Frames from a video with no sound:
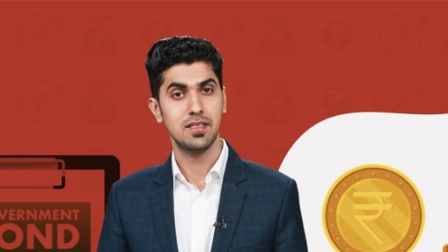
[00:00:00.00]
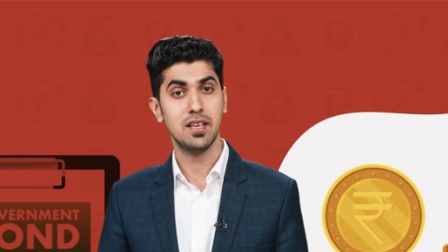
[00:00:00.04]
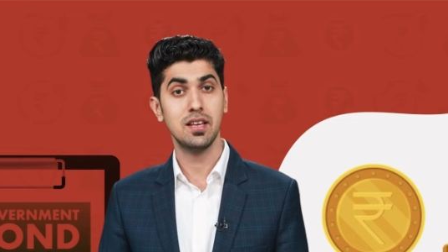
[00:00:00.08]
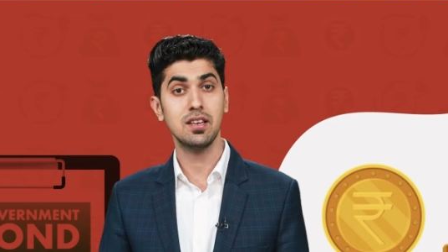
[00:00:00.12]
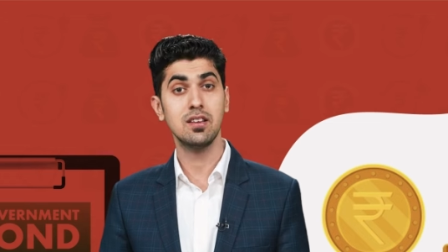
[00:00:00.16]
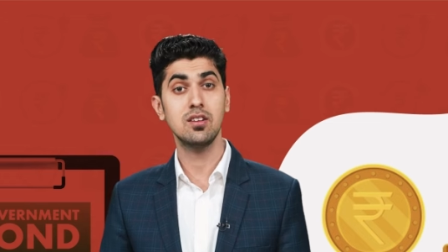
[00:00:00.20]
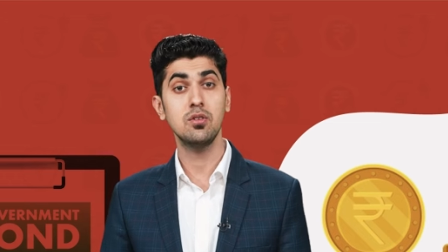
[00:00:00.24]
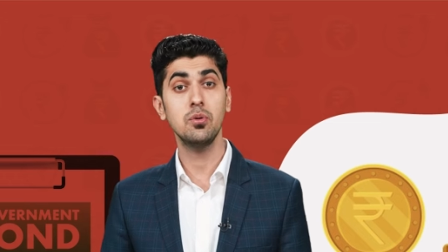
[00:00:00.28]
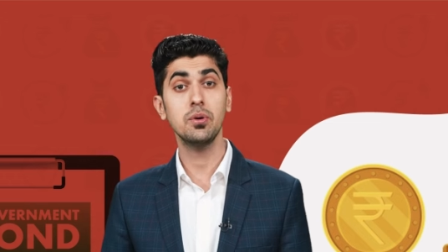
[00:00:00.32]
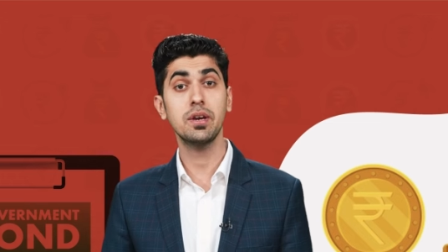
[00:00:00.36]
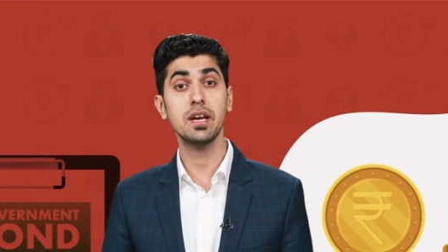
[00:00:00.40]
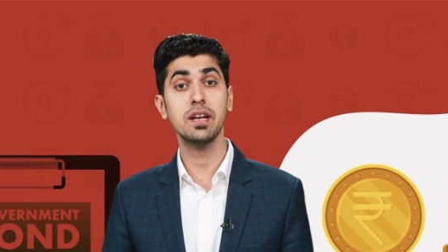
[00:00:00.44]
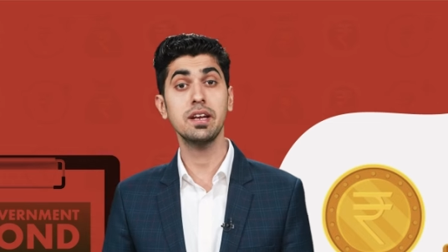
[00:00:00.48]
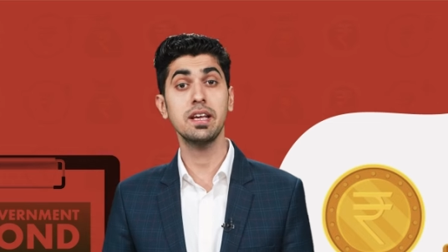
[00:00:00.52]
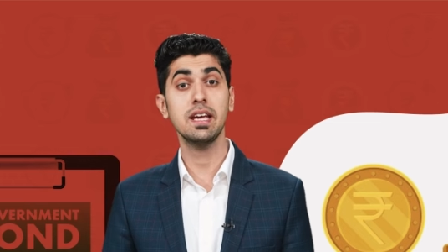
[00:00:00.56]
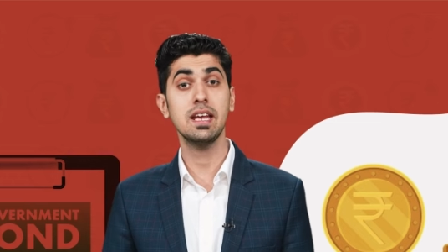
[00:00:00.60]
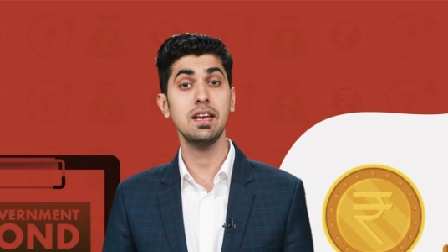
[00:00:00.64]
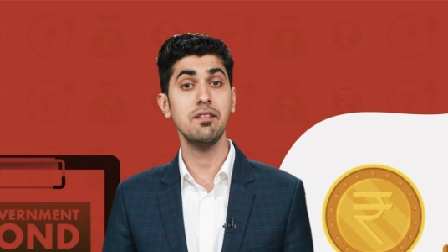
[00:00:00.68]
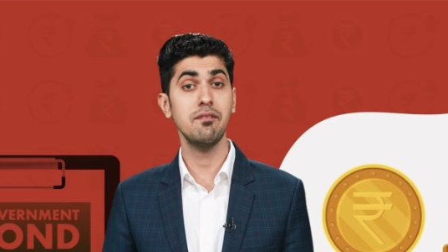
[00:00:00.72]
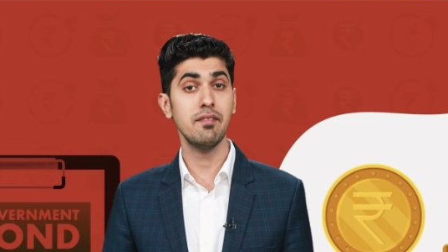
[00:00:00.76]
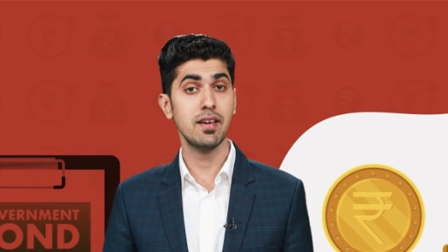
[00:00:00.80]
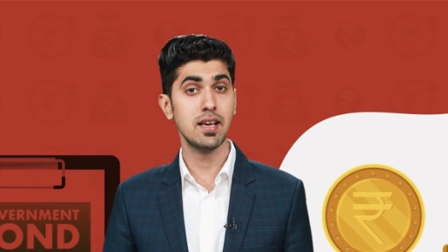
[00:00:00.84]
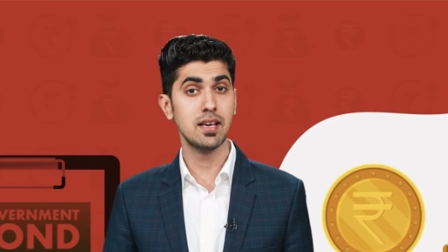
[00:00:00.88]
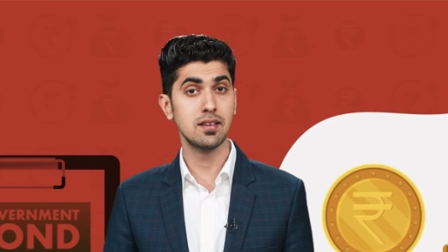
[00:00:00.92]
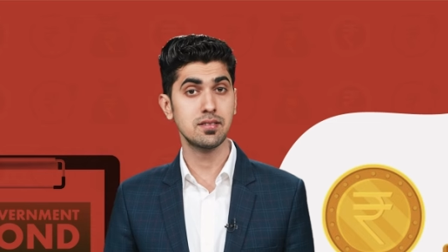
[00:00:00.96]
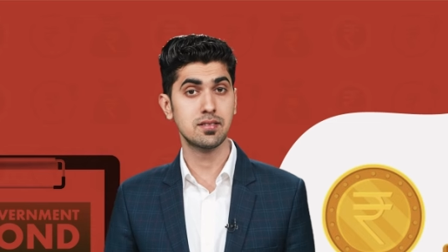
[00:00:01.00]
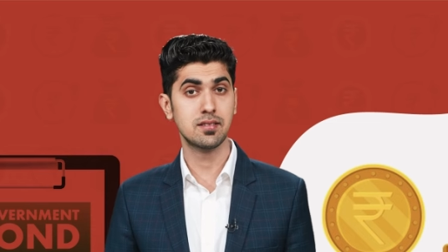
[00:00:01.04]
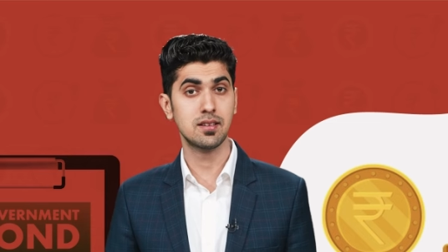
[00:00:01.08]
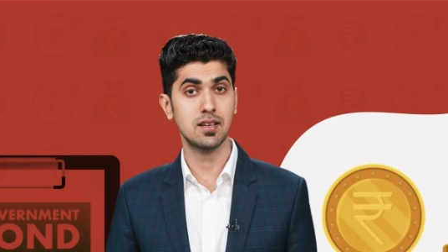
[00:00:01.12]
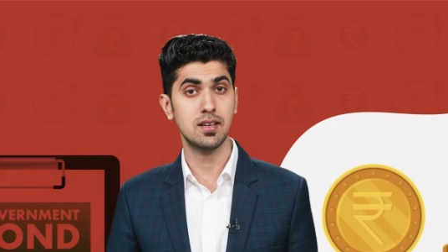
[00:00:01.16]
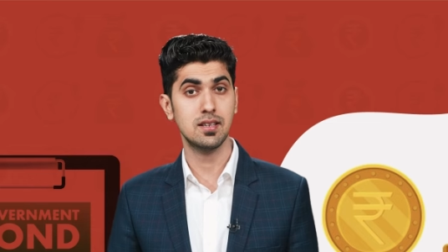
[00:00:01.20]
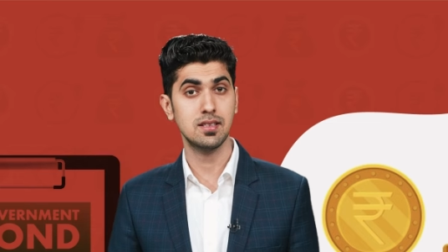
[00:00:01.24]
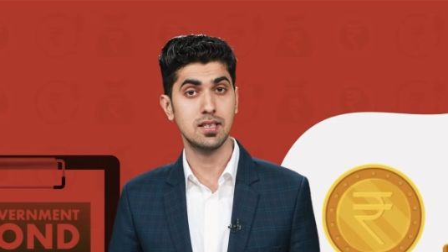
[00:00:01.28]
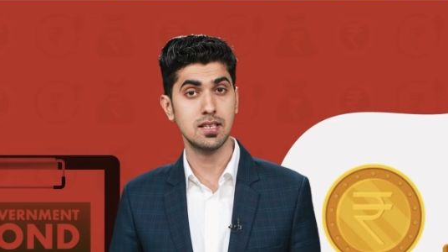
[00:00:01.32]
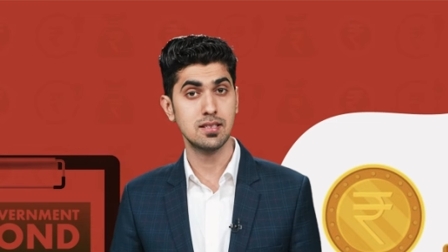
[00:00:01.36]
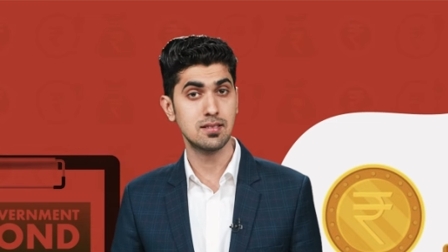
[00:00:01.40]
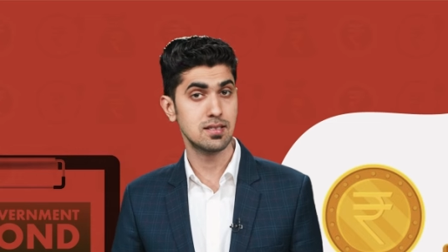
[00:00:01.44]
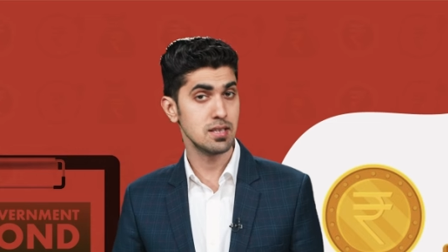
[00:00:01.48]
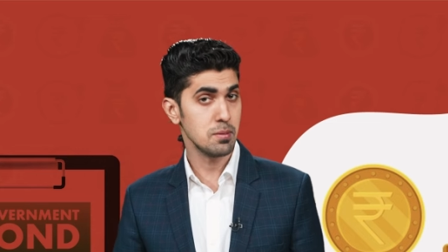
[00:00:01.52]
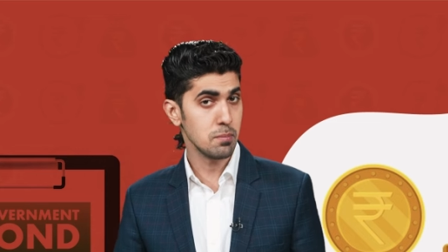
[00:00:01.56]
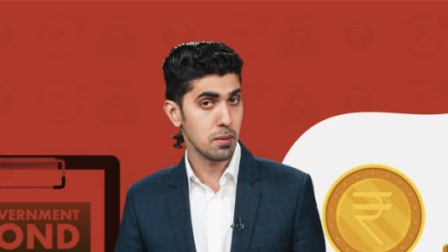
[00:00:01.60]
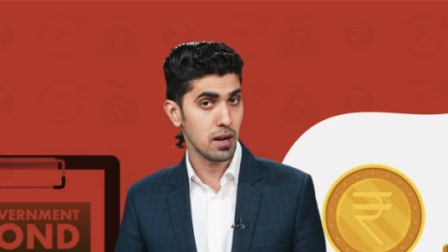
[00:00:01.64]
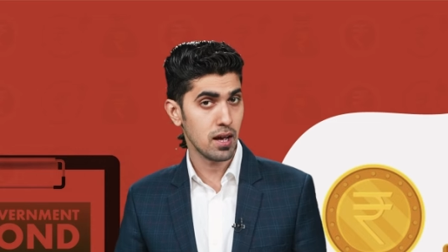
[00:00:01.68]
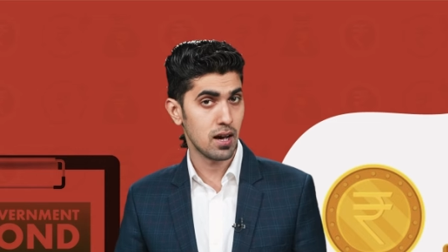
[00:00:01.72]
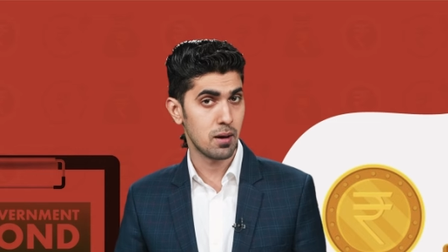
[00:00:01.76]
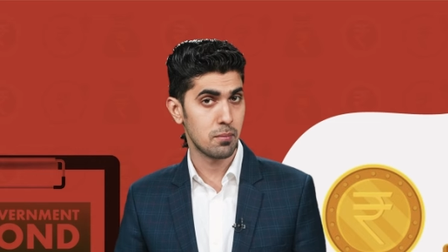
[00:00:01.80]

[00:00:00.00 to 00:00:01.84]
then you can invest the similar